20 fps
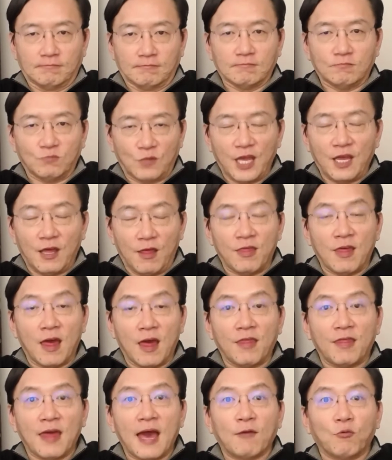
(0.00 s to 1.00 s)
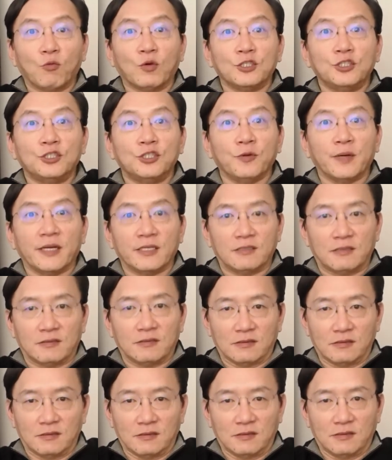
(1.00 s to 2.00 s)
That would do it.
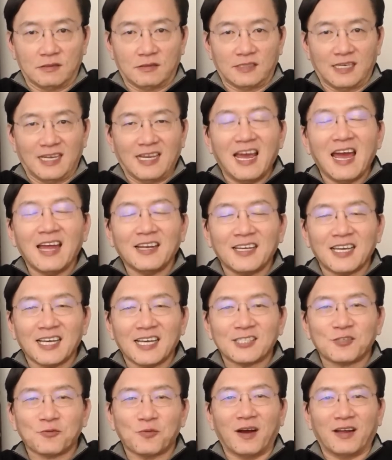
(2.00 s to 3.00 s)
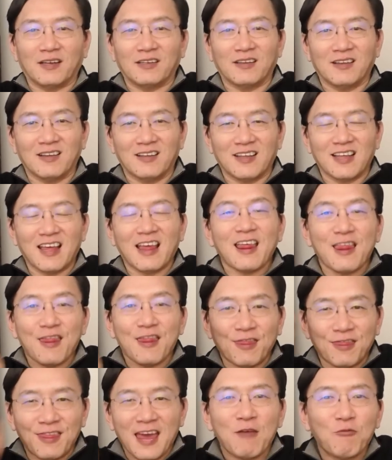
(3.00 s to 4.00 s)
And guess what?
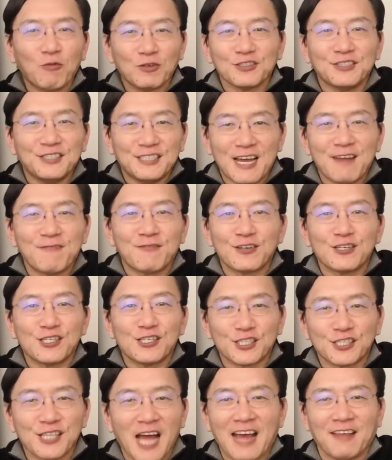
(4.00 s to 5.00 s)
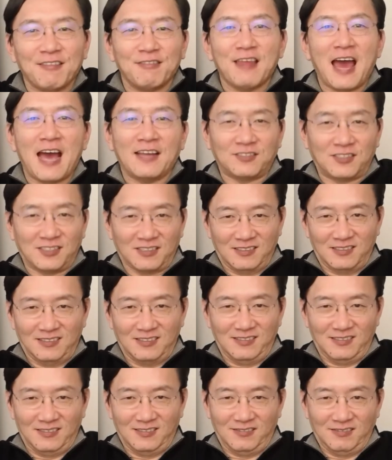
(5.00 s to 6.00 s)
They will never sign that.
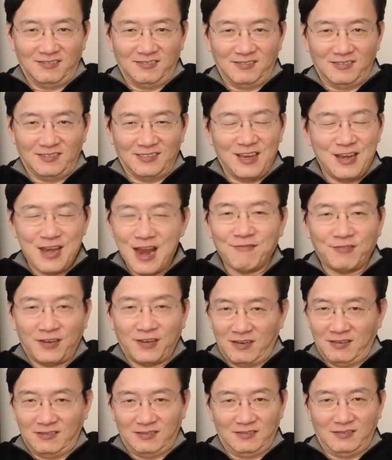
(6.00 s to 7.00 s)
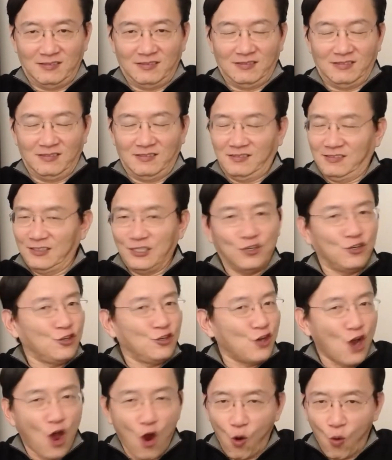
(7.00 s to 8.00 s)
Never.
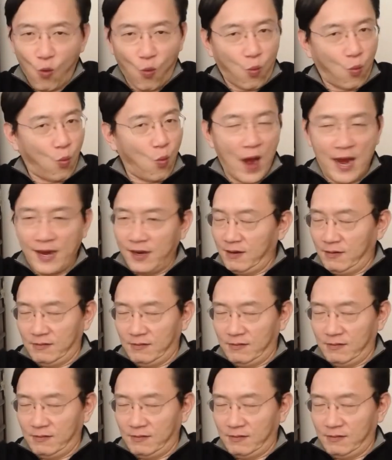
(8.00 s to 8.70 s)
No way.